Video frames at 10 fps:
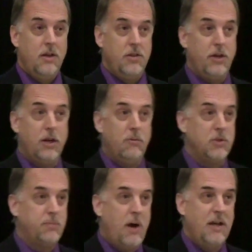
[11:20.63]
They're going to
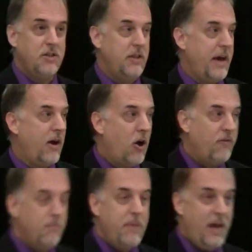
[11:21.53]
respond to that
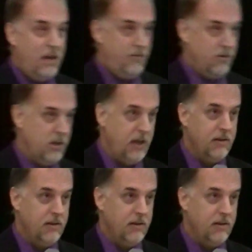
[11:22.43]
often behaviorally.